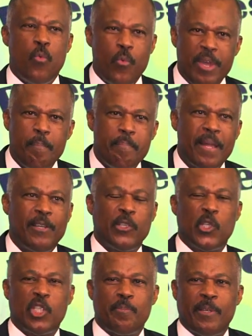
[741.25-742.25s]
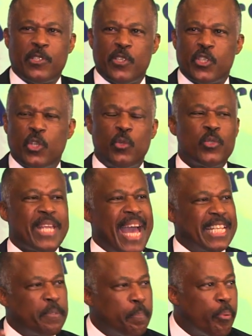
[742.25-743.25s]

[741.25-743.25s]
we built those business schools as